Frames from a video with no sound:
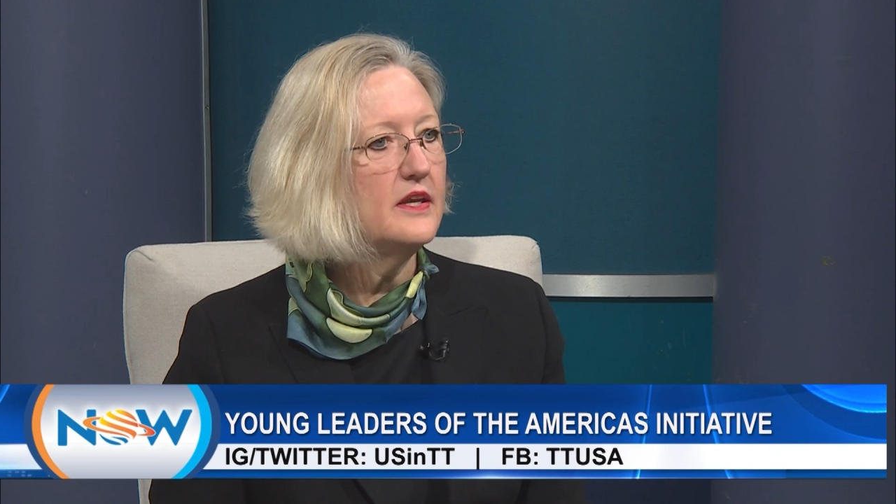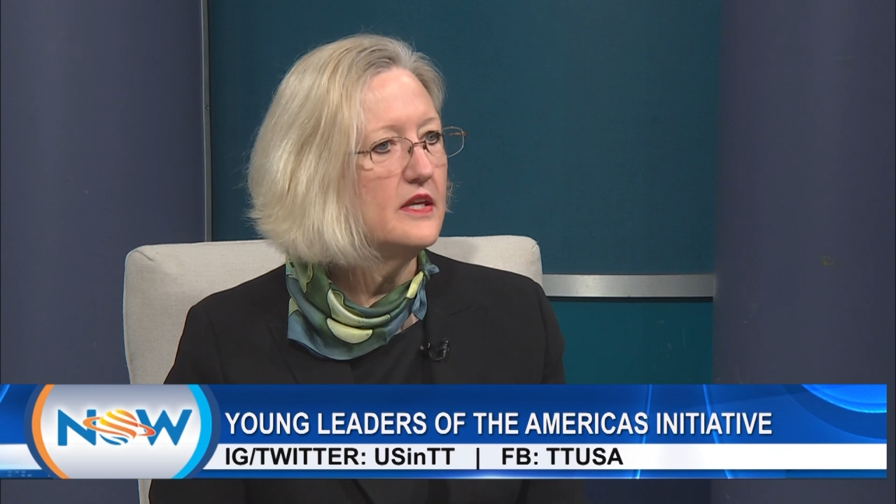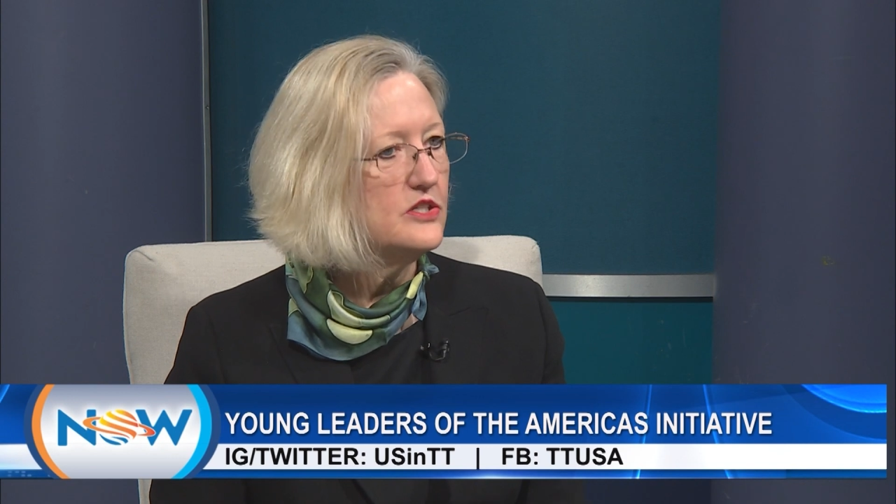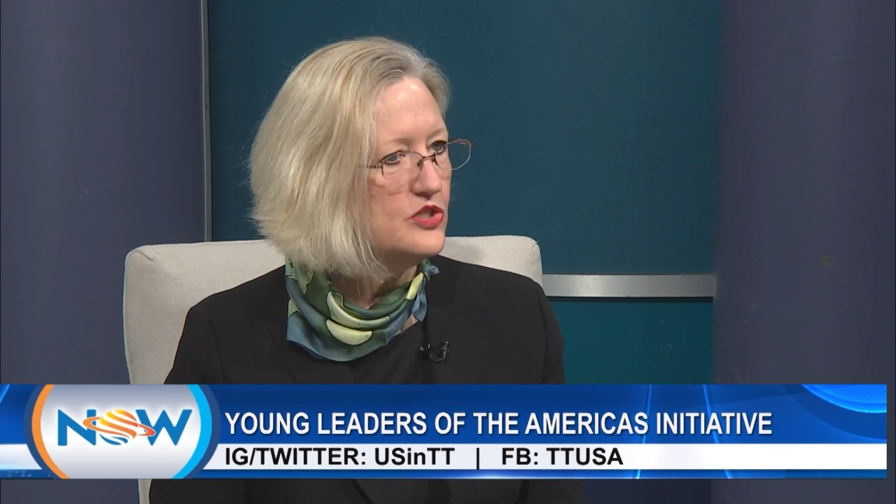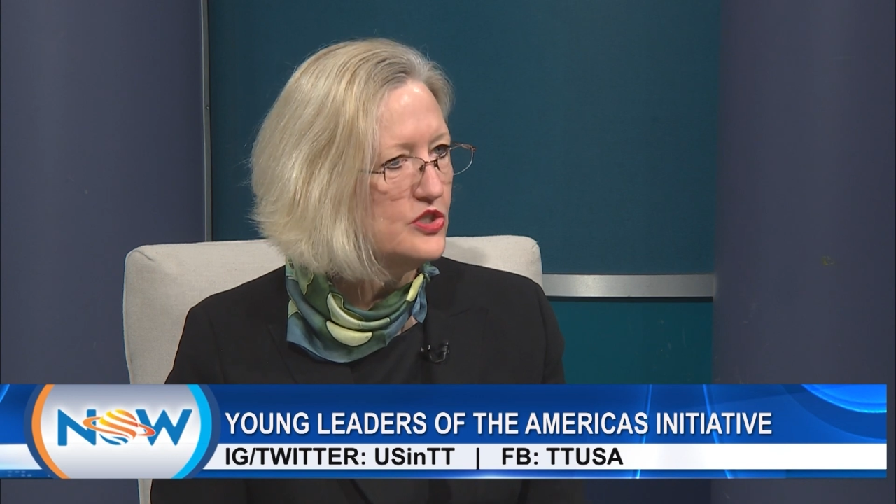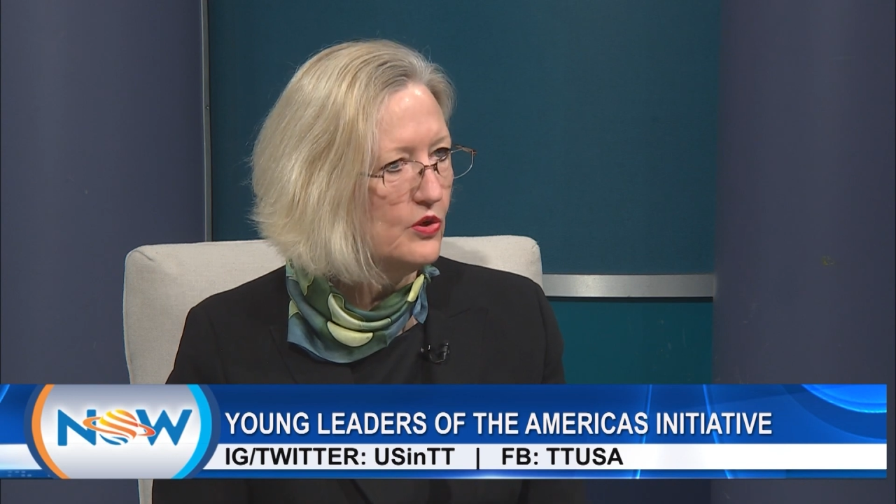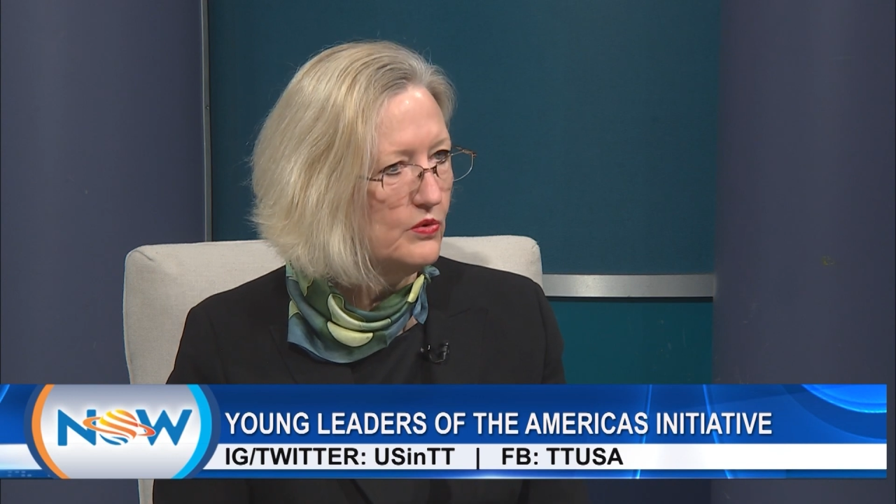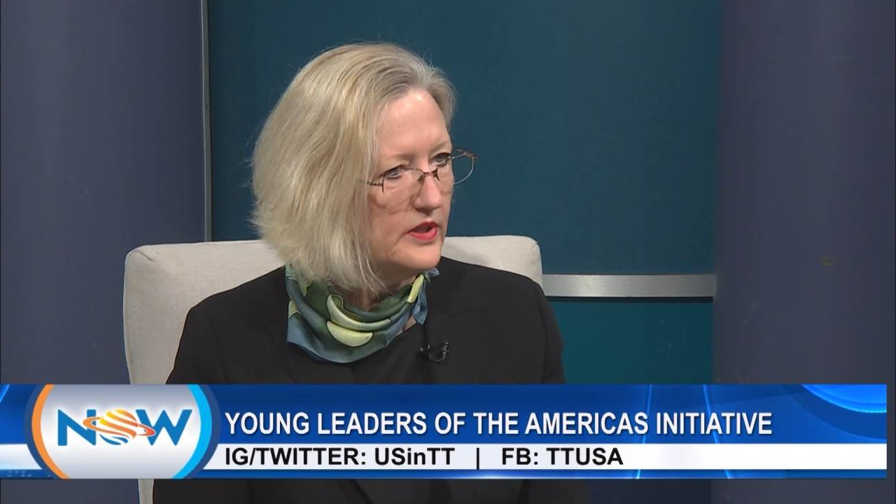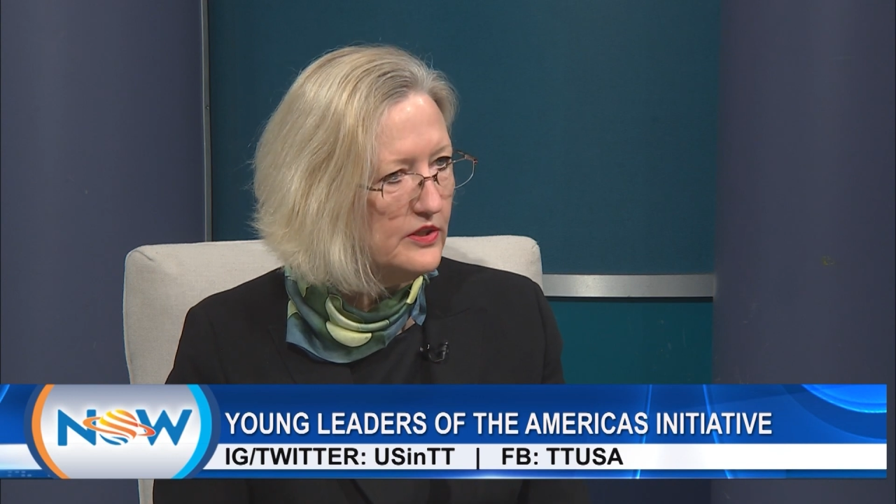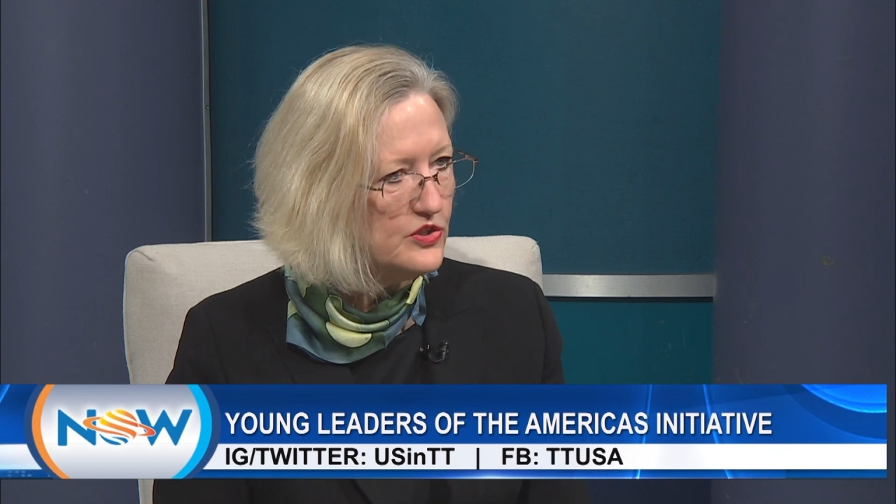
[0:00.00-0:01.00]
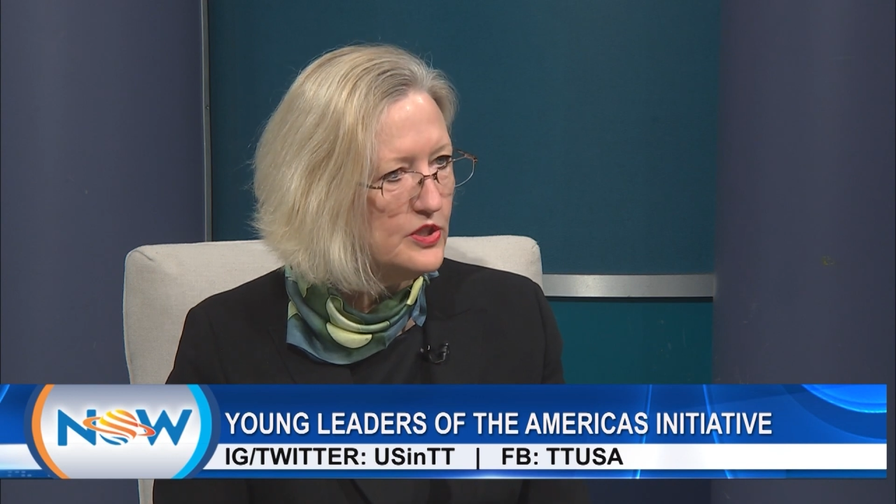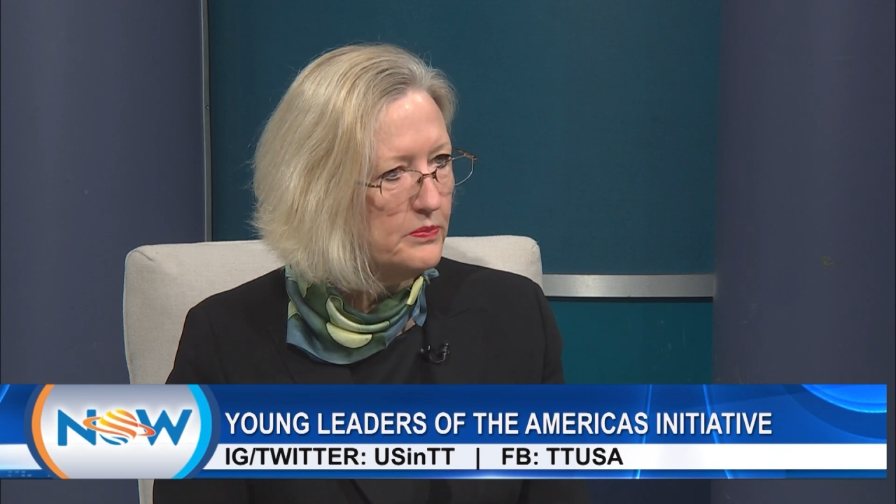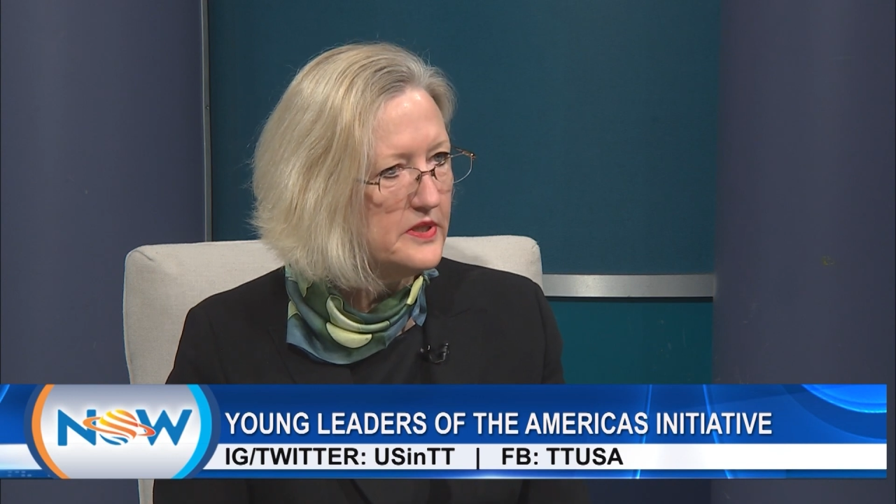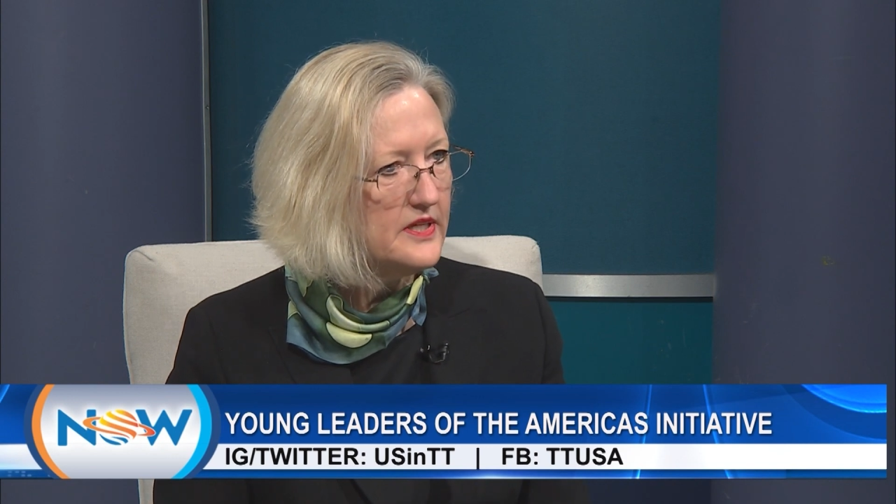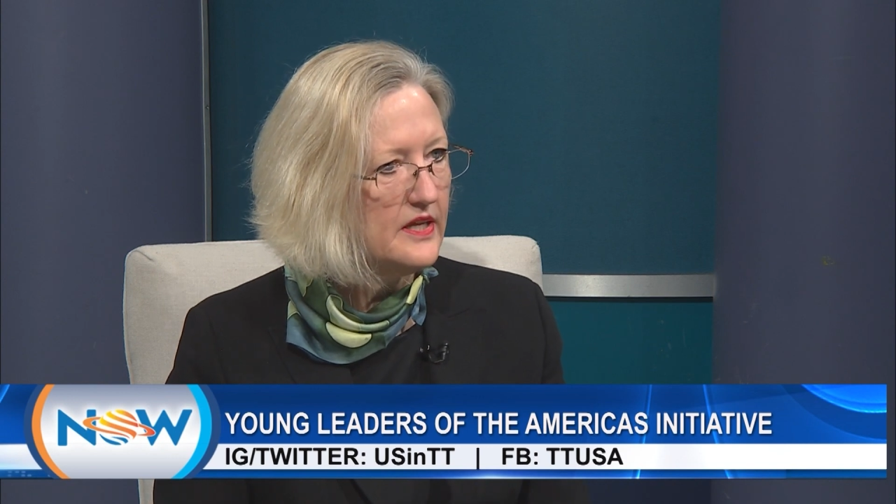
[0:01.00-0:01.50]
They need to show
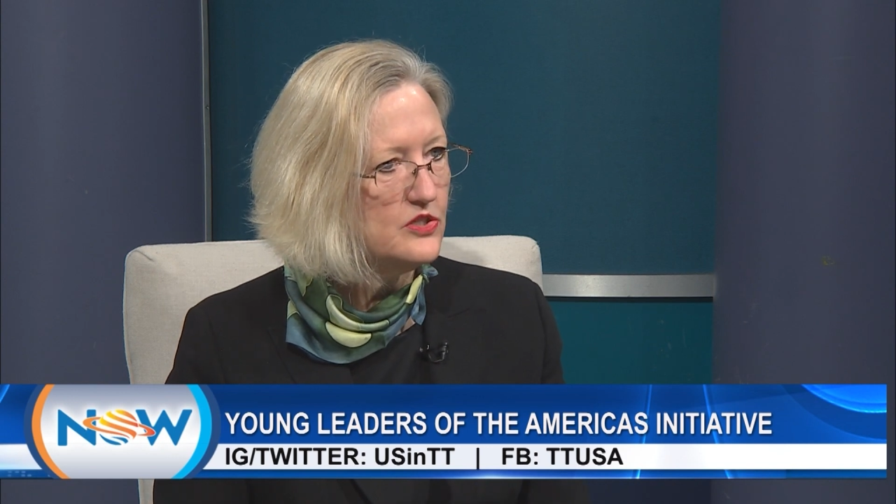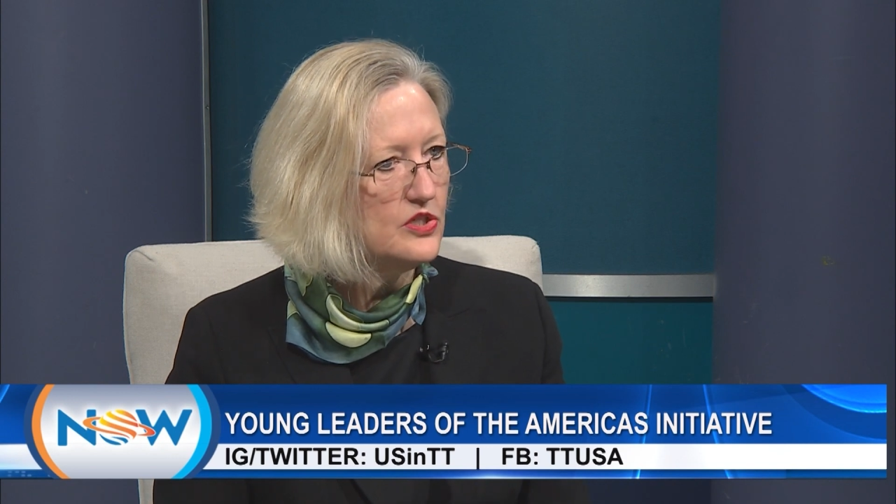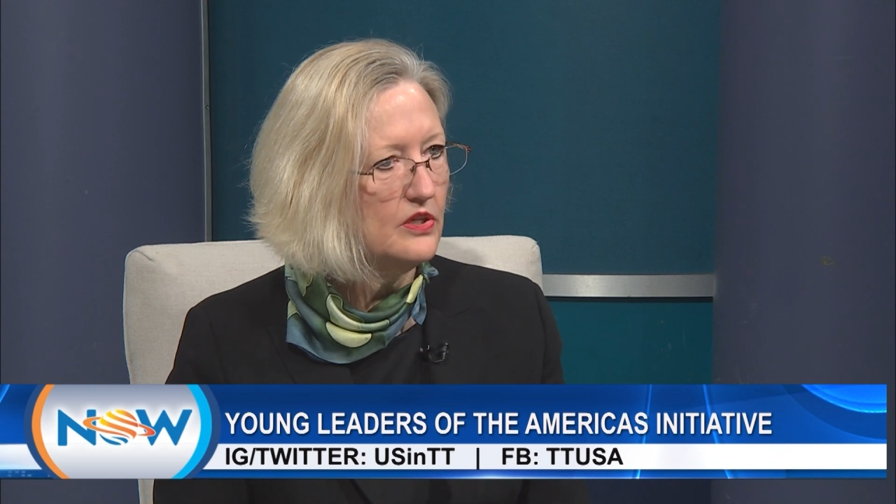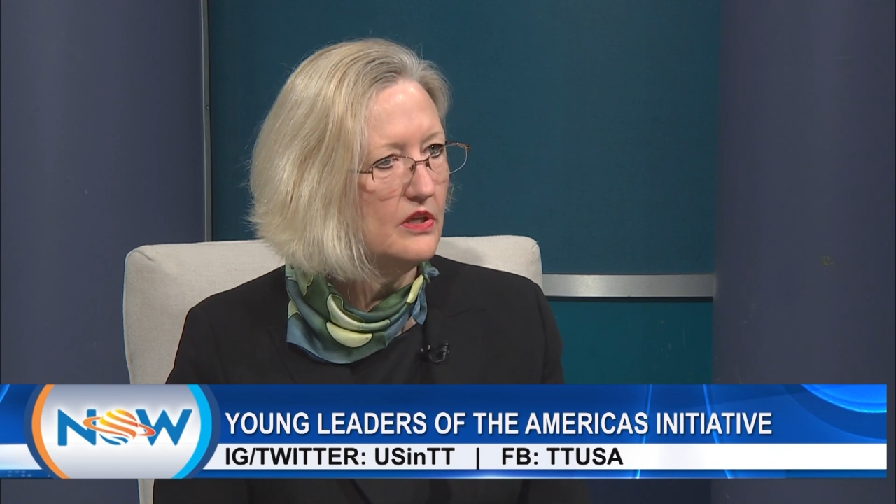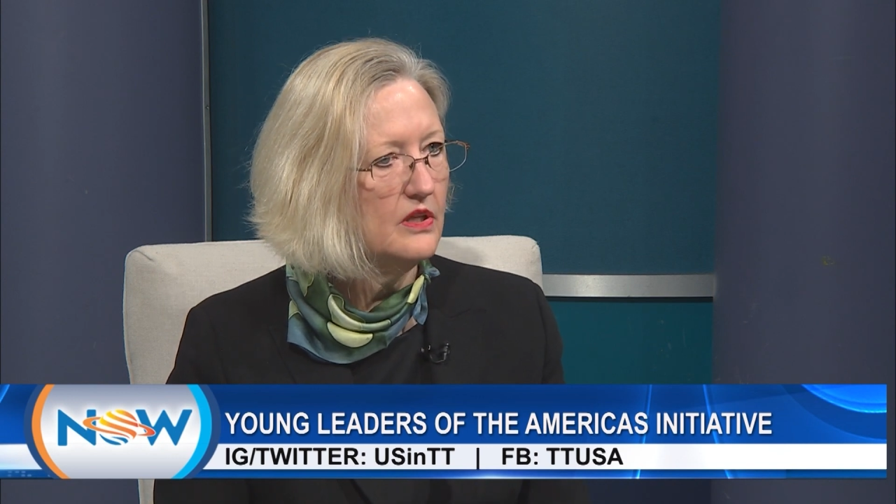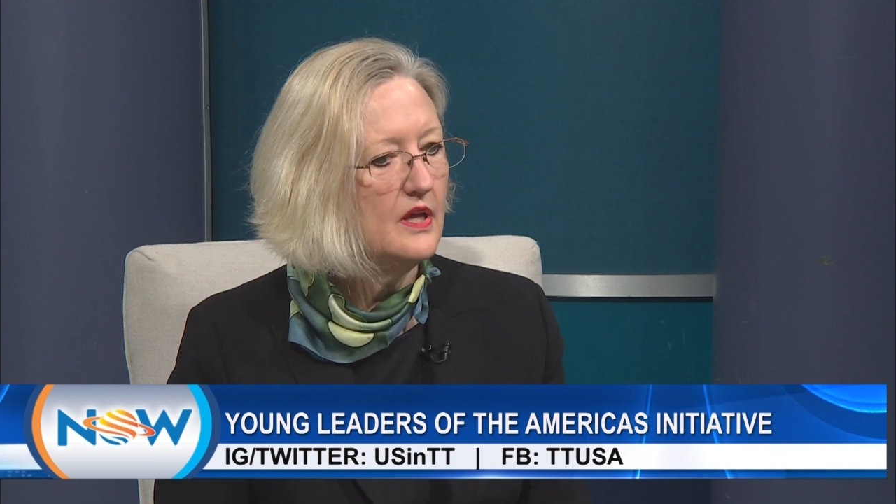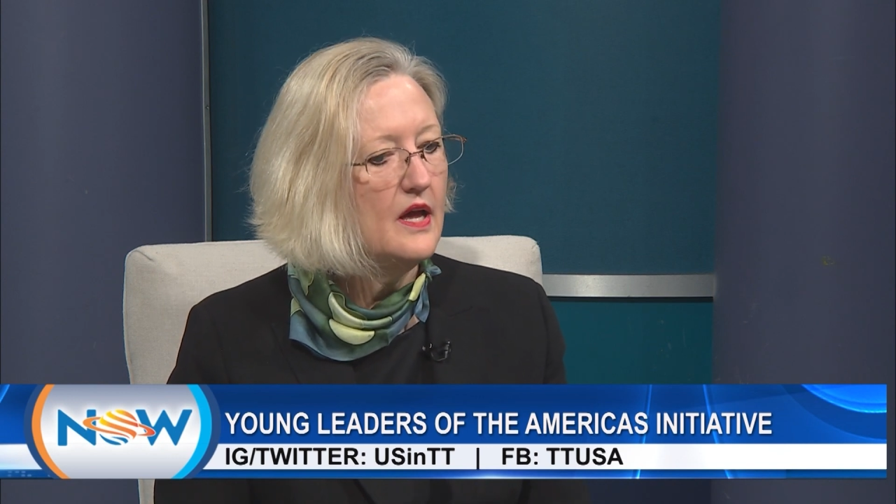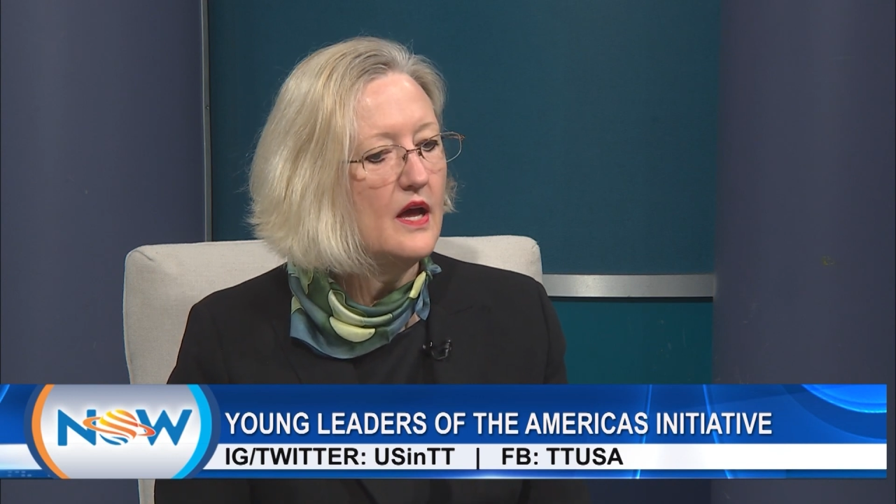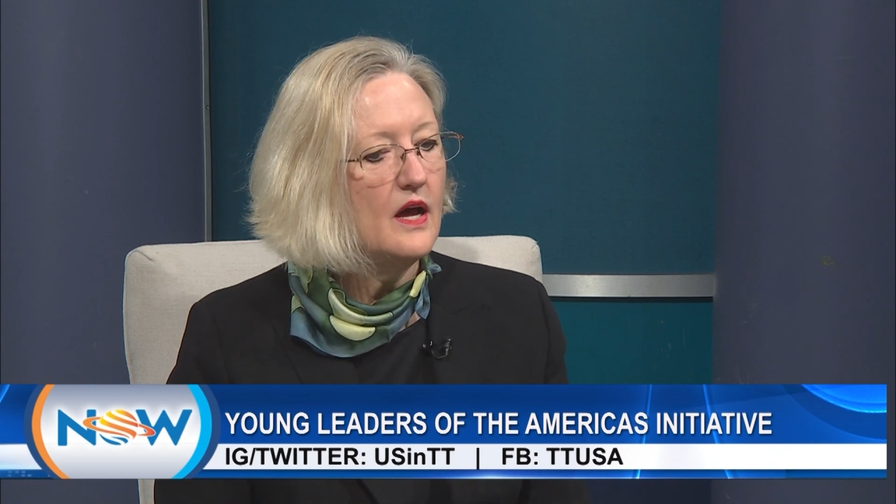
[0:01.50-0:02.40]
leadership potential.